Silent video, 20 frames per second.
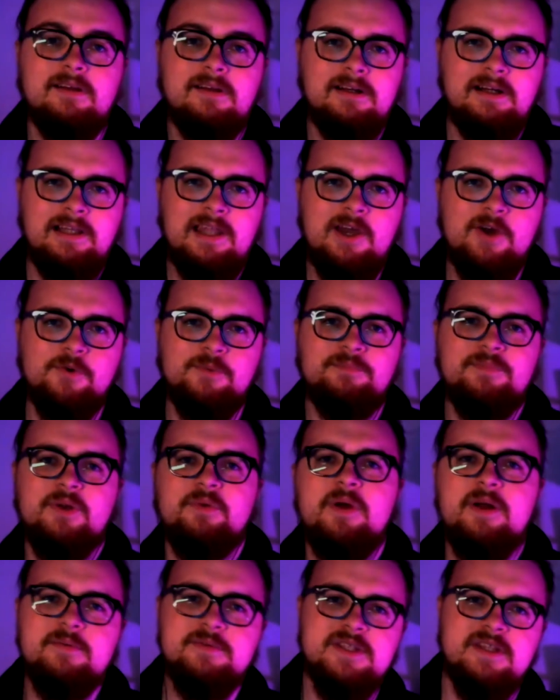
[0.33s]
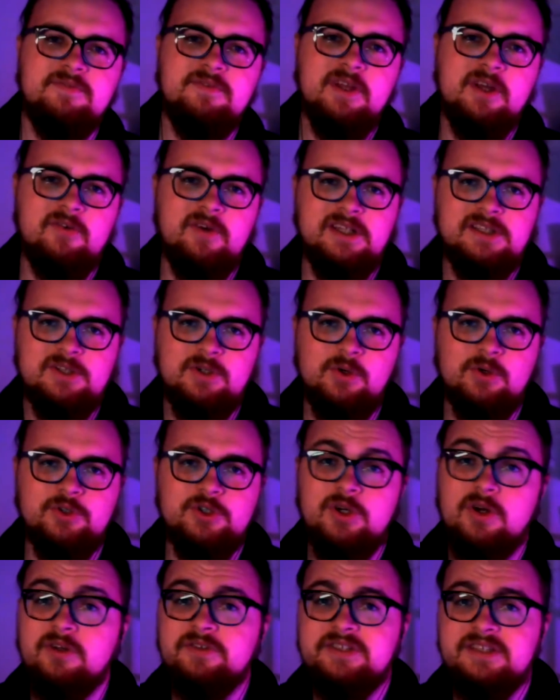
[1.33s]
Hello, and welcome to The Flickering Torch.
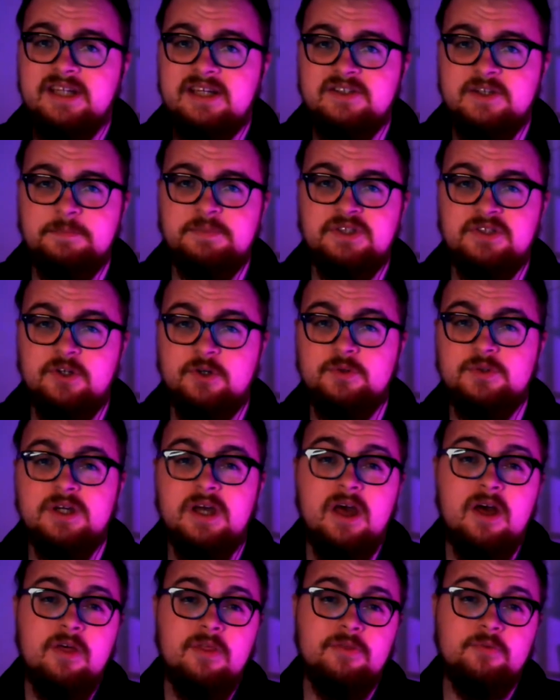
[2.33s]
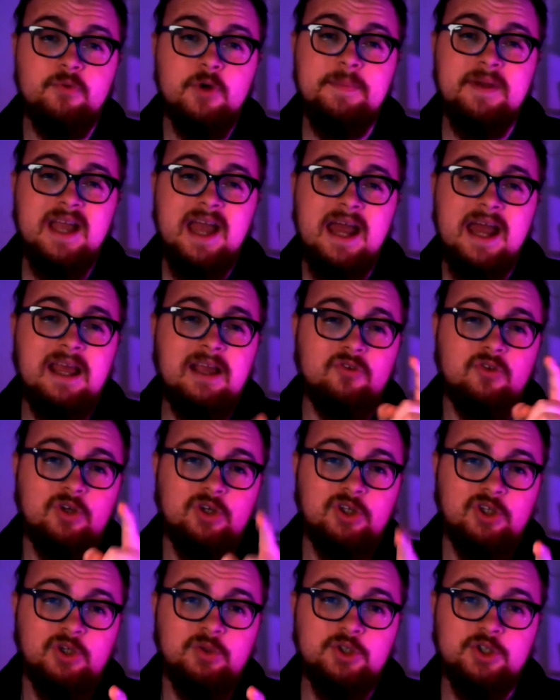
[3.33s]
On today's episode, 3 mechanics
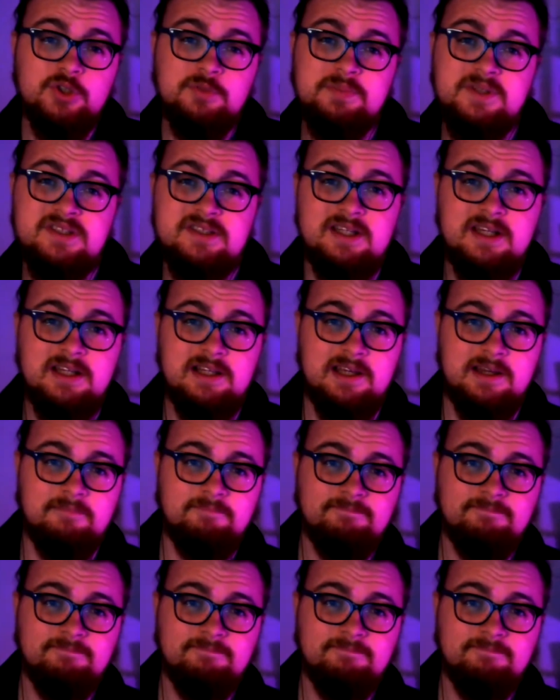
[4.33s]
you should be stealing.